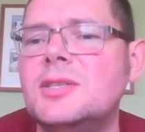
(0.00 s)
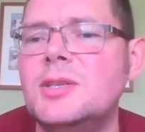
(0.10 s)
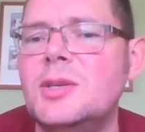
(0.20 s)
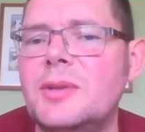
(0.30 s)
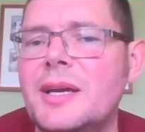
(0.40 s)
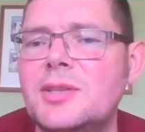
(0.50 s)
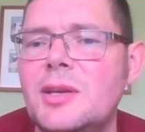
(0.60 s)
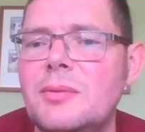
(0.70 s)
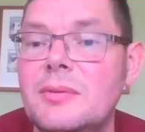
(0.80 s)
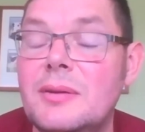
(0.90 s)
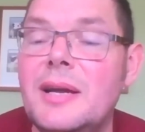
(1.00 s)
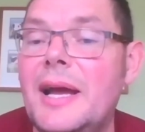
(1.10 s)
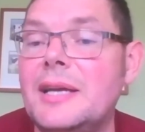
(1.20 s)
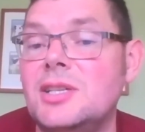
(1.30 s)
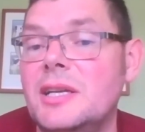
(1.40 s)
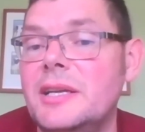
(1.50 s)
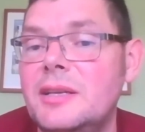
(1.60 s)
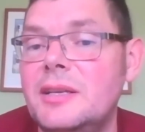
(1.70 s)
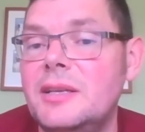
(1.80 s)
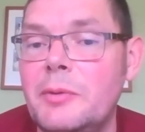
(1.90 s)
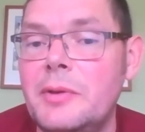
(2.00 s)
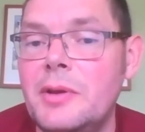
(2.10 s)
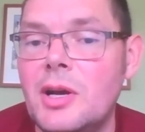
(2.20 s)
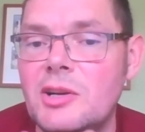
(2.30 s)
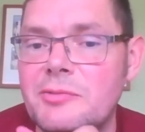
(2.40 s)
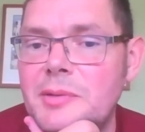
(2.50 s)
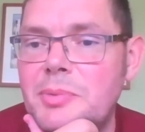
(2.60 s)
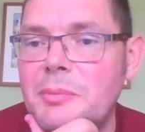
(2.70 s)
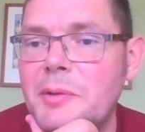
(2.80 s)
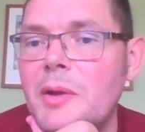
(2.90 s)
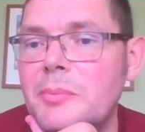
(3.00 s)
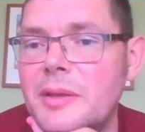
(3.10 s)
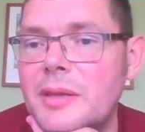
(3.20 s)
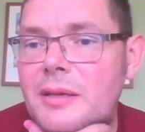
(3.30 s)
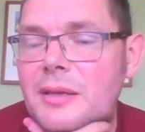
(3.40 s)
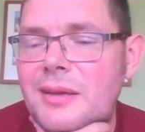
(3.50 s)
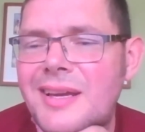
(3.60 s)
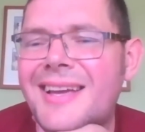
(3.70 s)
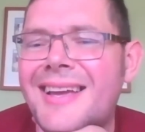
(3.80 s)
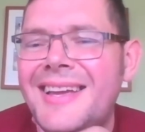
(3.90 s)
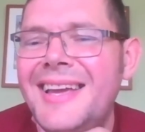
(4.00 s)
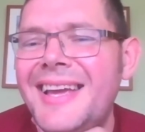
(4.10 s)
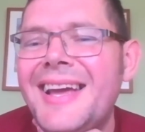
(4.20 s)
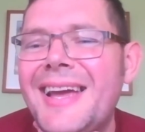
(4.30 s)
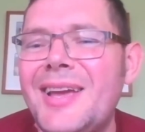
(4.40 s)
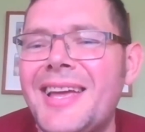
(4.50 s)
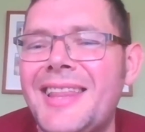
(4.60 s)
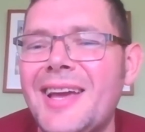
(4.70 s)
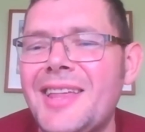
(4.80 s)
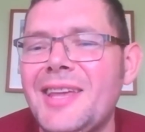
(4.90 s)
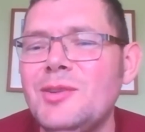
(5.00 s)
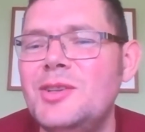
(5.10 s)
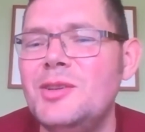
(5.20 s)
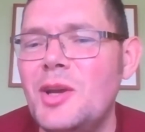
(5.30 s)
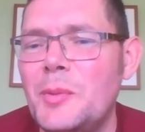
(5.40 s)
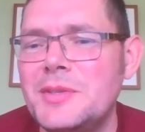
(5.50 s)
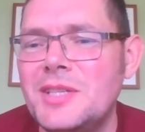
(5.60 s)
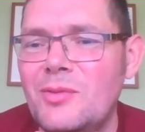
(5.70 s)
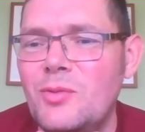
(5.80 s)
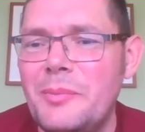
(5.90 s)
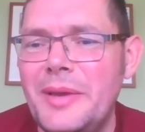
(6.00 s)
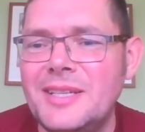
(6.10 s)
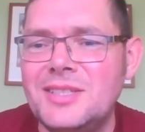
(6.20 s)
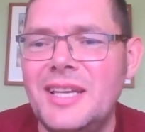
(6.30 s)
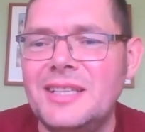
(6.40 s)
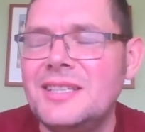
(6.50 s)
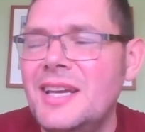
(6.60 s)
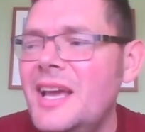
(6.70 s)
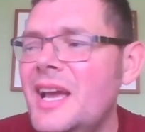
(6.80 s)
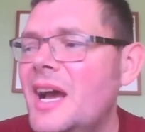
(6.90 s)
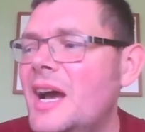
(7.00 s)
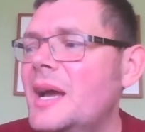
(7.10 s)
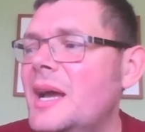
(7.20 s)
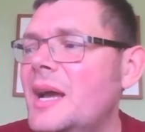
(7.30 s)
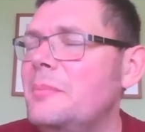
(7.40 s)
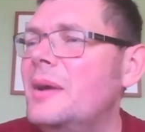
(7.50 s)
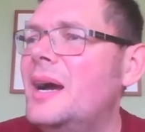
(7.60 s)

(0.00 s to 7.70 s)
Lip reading: to do that. So actually, no, in our government, it probably won't be then. They'll do the opposite of what makes sense. I